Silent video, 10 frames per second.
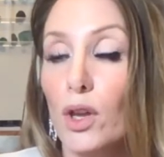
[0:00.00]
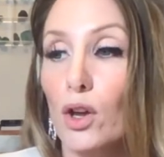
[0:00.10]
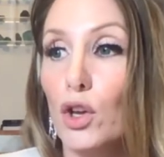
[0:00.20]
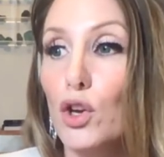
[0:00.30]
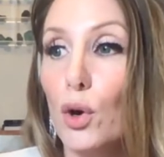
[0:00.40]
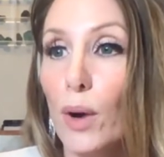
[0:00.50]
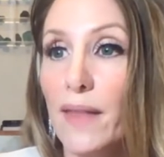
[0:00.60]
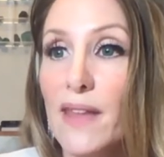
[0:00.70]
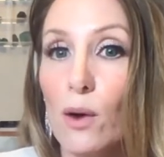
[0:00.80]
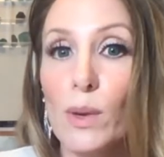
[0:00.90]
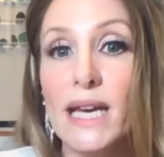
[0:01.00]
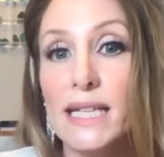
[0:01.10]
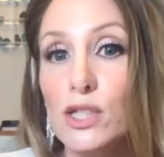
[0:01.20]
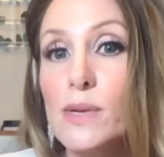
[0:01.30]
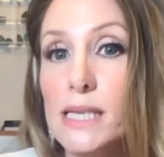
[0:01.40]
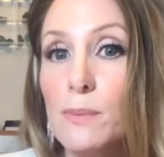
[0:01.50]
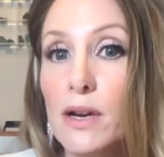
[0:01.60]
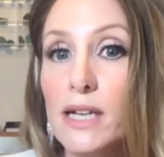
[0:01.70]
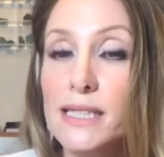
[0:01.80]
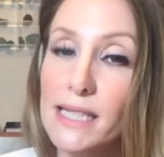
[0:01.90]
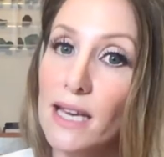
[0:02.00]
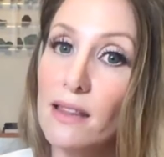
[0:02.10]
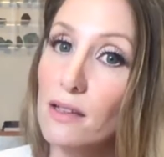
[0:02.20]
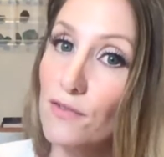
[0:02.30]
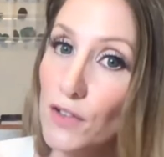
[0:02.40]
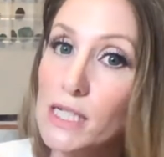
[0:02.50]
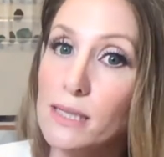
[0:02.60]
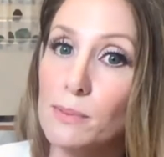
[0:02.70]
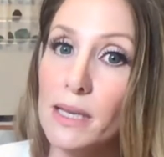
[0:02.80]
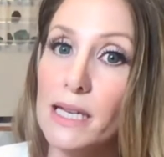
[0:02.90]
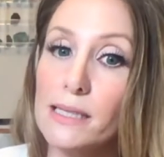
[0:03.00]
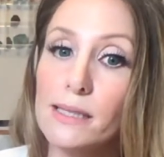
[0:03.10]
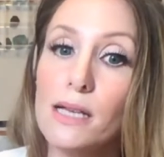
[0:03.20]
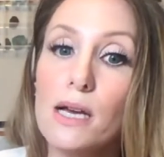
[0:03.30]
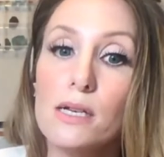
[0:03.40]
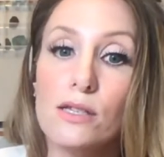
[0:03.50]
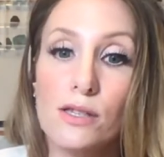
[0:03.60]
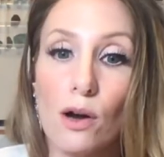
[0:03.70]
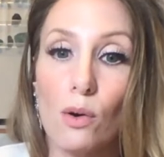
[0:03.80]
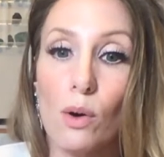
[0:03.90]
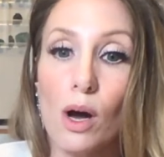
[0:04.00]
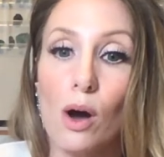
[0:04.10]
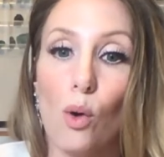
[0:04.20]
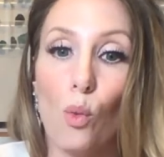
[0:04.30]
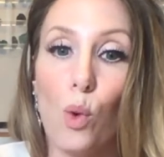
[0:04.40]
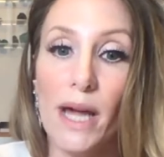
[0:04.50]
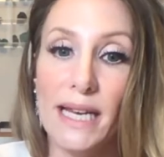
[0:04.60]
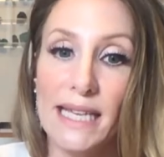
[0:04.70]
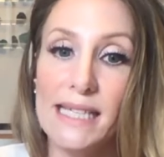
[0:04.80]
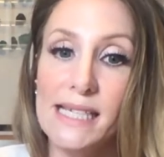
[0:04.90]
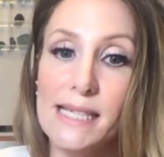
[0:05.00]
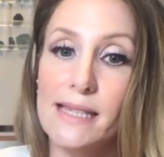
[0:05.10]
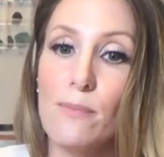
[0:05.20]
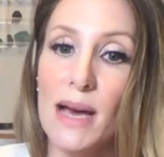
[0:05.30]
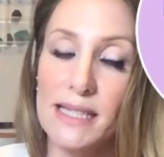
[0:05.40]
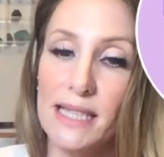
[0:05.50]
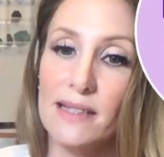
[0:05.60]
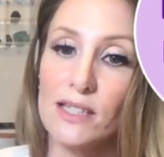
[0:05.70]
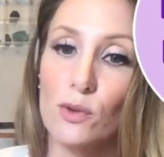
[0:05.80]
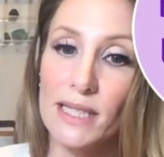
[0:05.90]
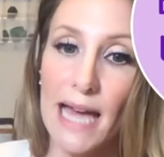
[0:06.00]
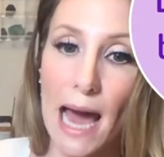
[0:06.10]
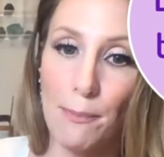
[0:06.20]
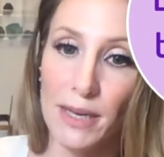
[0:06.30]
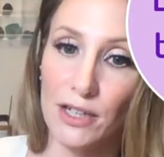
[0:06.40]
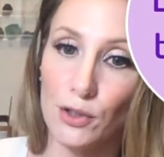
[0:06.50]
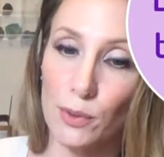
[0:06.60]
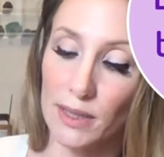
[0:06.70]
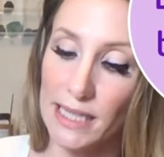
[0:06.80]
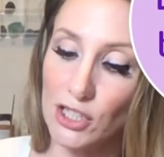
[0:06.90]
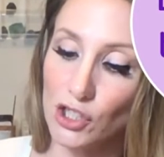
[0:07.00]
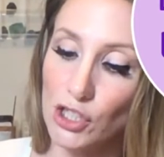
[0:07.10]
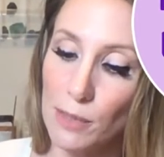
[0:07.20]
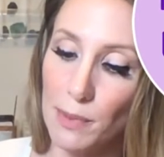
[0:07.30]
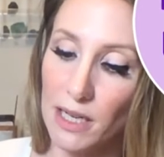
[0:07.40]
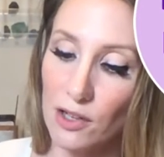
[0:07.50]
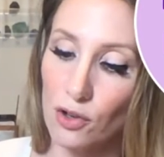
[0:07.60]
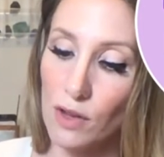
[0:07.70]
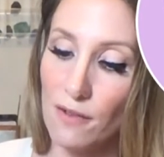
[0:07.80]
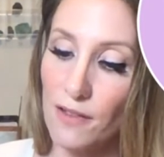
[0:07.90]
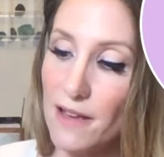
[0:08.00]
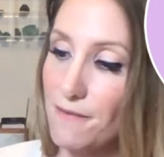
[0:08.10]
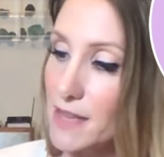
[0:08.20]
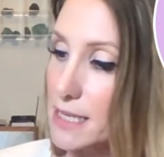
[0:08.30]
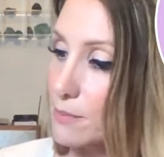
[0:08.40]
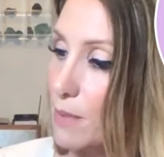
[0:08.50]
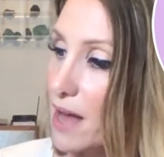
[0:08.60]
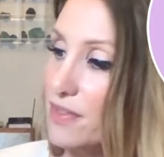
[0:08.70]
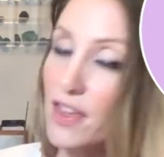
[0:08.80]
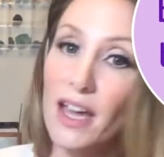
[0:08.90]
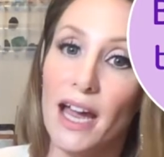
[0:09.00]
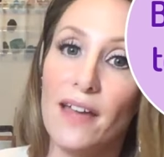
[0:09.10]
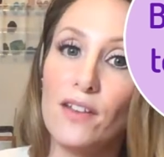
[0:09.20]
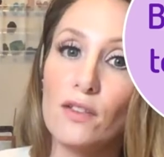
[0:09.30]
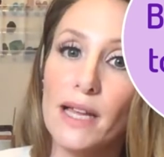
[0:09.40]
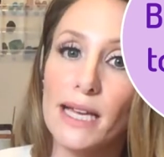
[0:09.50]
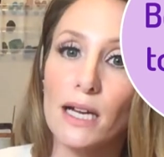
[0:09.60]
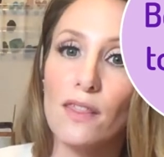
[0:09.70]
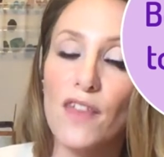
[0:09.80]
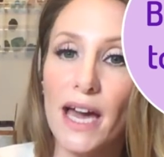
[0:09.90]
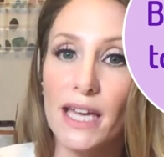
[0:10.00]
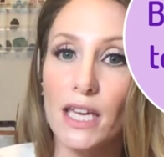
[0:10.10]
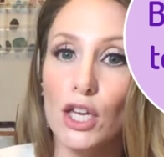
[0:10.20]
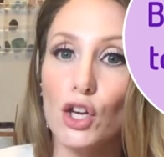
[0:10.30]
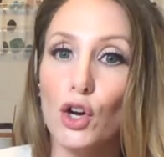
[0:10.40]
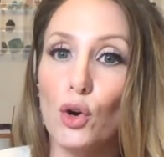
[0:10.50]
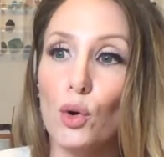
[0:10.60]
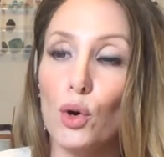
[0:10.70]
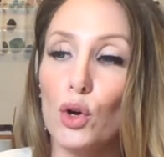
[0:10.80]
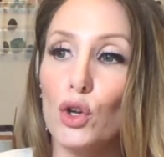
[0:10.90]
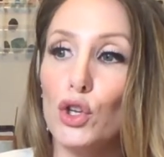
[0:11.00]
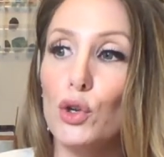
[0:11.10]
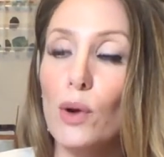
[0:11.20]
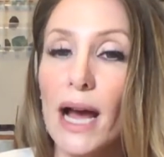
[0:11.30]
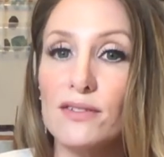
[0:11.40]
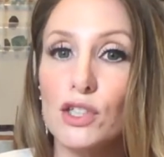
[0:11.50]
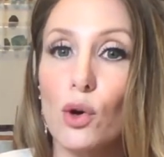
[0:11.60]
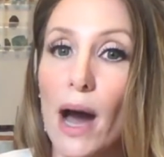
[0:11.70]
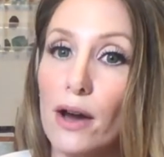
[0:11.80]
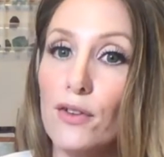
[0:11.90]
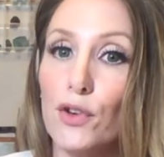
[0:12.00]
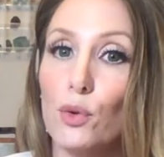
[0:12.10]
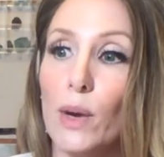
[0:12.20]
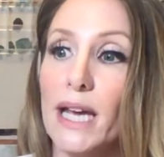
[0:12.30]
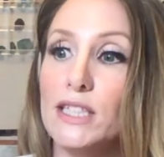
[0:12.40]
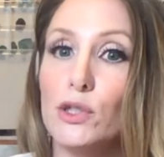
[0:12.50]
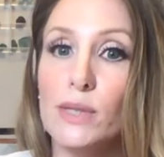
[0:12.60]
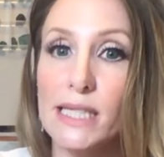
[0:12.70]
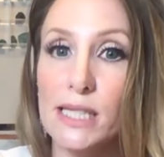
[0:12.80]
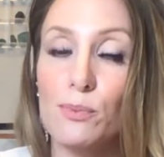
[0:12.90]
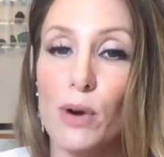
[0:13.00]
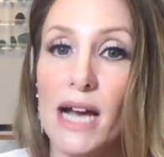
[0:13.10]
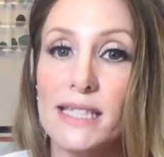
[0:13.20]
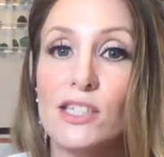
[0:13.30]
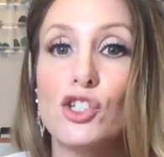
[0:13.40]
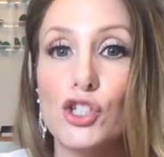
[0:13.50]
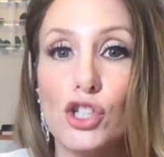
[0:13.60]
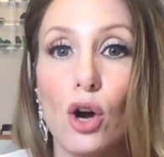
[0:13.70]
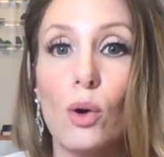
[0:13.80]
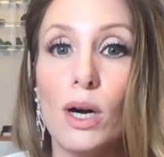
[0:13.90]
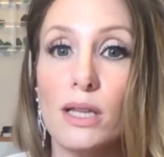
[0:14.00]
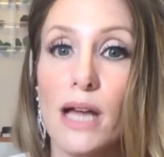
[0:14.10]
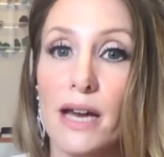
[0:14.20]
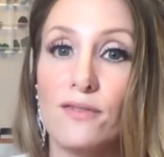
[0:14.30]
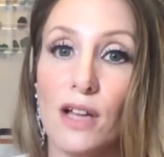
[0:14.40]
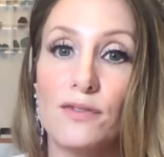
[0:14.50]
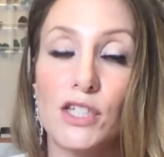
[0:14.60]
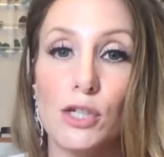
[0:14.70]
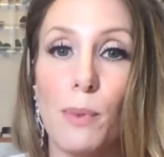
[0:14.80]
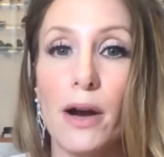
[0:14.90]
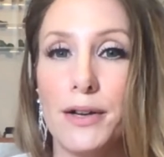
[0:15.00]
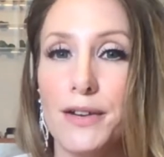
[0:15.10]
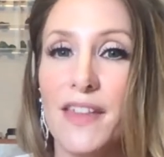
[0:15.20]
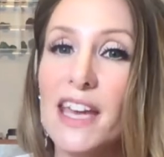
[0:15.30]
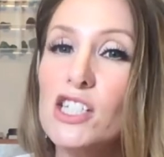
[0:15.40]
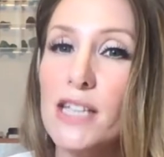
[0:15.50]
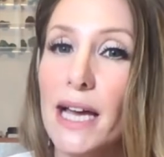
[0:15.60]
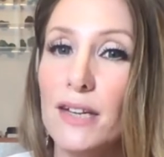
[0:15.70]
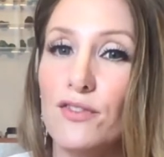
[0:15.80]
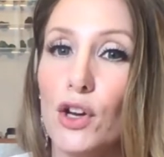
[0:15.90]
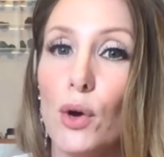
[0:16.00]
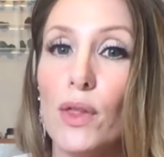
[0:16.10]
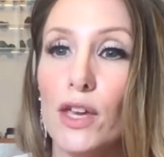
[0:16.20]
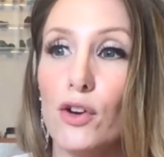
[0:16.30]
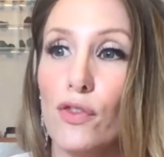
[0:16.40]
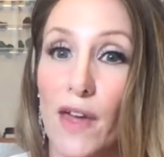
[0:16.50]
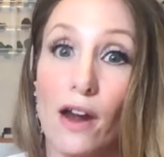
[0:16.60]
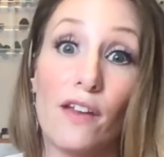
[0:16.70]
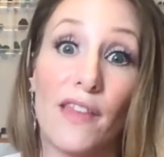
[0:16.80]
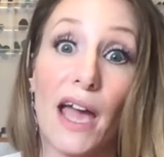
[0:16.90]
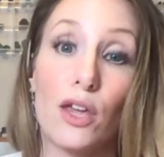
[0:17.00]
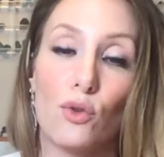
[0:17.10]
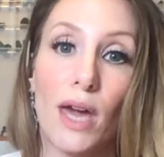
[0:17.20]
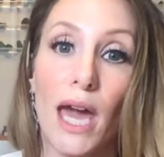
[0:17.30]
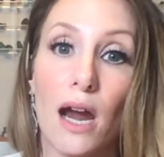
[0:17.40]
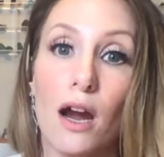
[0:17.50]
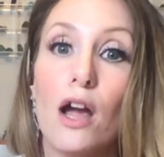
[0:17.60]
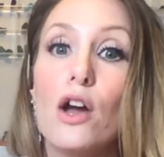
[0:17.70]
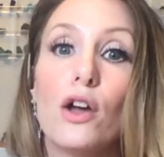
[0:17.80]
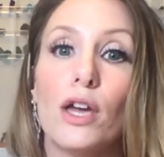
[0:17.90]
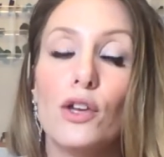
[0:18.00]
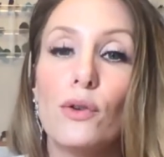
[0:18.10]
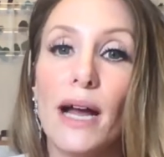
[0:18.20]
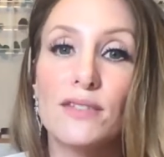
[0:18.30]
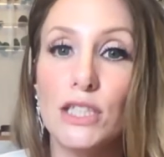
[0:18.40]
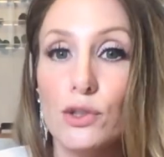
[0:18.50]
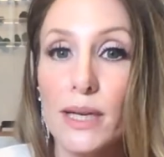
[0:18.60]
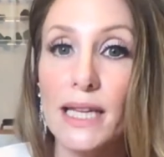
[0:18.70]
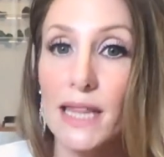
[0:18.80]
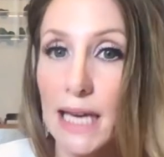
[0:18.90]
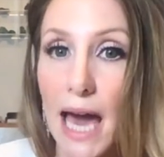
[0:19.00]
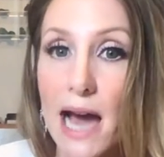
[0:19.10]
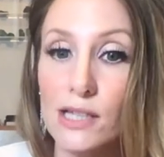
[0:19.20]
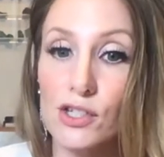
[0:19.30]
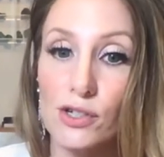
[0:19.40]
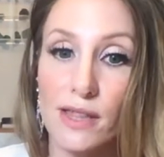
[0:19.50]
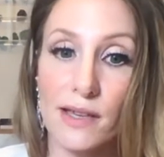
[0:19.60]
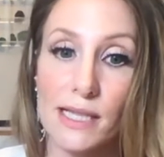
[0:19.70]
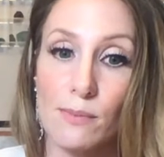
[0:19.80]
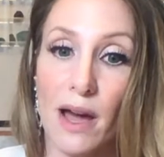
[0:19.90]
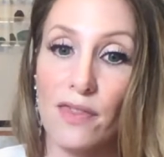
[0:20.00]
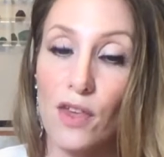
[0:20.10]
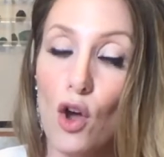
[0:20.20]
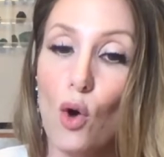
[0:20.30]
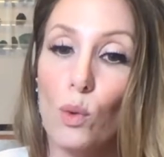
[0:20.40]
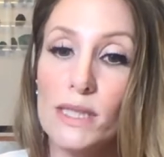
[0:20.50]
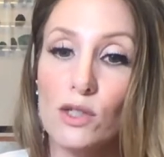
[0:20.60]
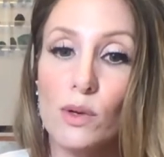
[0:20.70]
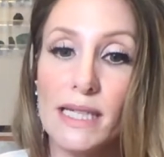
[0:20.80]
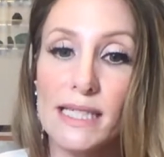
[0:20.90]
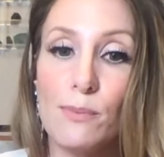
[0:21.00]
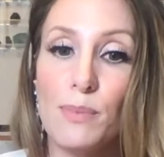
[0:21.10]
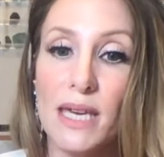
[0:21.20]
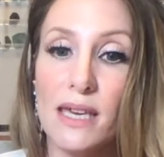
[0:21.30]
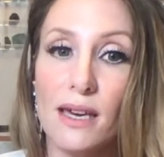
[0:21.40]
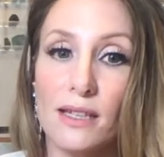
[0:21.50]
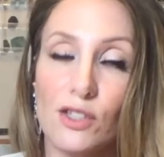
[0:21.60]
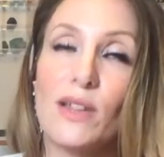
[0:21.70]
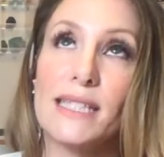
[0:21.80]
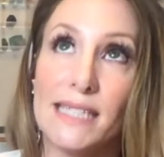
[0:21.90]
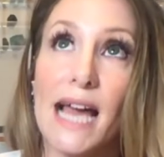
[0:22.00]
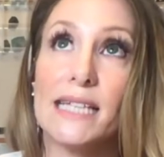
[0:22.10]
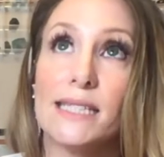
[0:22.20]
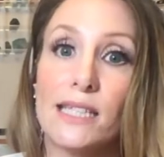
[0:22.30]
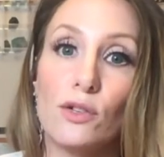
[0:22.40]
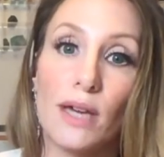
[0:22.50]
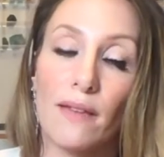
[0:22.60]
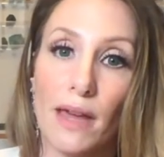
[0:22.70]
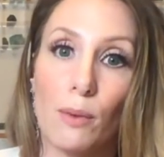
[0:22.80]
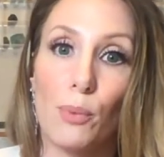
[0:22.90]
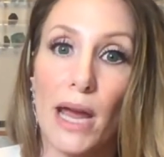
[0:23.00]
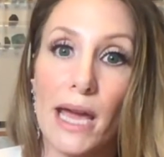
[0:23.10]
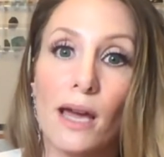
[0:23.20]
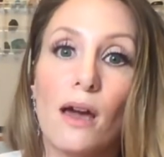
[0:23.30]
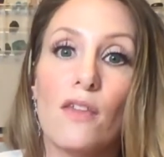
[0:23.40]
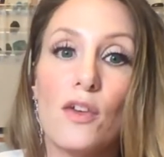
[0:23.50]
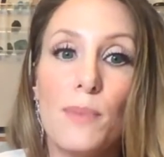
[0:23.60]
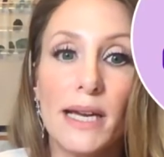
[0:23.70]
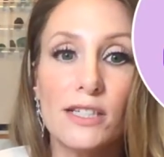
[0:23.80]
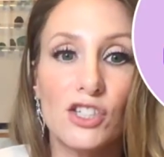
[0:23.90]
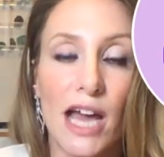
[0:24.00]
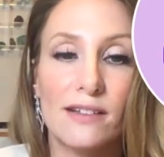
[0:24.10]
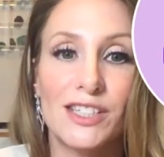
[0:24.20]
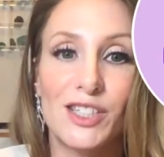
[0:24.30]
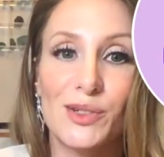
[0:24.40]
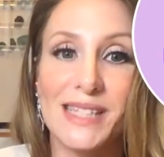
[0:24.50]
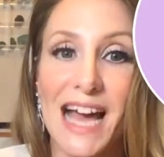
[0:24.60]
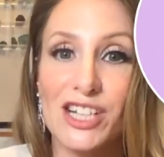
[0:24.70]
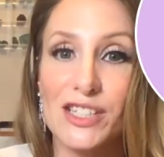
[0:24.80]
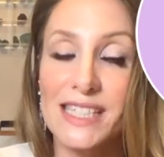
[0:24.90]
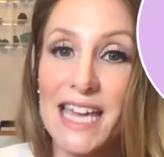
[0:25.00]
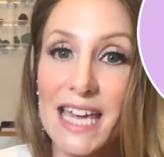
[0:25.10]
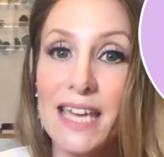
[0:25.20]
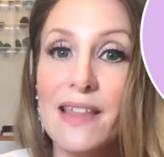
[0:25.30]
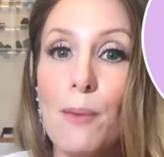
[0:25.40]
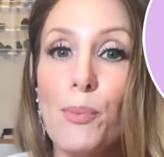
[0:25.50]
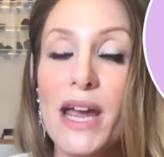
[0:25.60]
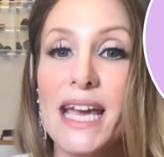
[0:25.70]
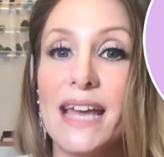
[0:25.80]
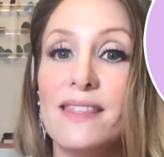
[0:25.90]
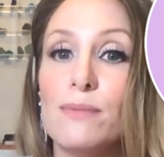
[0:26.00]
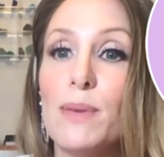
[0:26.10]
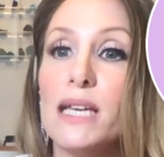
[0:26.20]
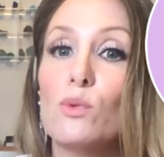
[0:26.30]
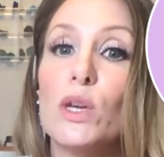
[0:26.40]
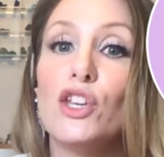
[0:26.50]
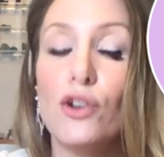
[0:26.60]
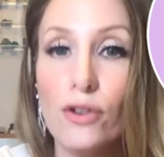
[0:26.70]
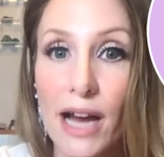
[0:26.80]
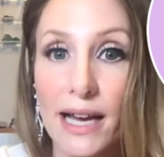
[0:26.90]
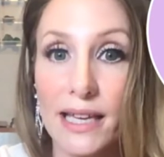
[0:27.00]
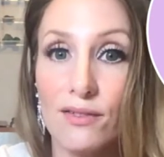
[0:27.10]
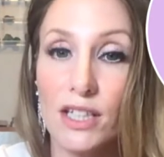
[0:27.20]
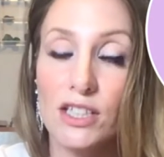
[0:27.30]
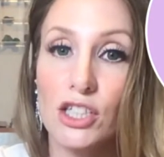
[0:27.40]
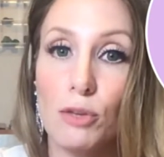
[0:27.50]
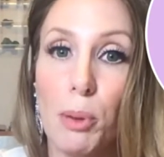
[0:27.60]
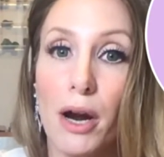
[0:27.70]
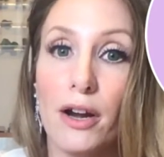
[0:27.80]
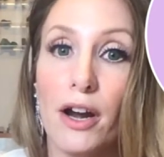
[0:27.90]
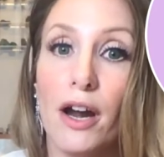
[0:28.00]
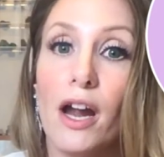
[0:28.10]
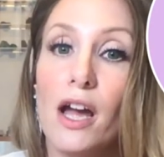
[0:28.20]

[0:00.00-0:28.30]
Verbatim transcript: you know, and that we got to experience it in the first place. So, what is the best thing that's going to happen in your relationship and in your love life this month? And they're like, that, you know, you don't have to go out of your way to express and show a lot of love to your partner. They just kind of know that you're there and that you care you don't have to do anything extra this month. What's going to be, so that's nice that you get like a break. The biggest challenge though is actually taking that break. And because when you're not giving to your partner,